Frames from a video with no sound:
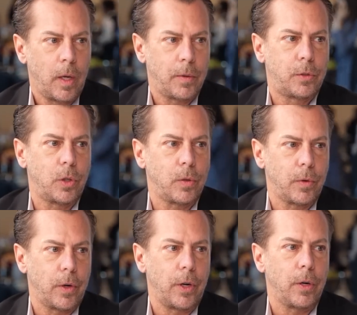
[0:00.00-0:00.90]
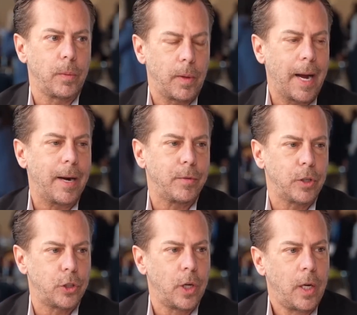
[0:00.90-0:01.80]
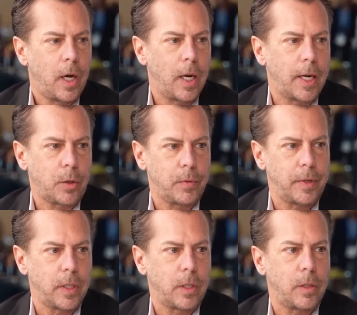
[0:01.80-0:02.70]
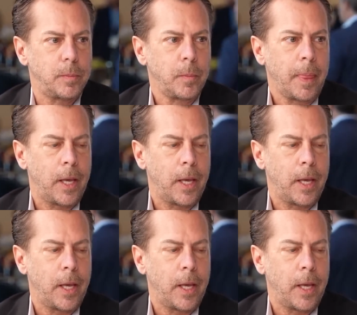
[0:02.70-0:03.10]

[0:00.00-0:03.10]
of silver in your average electric vehicle.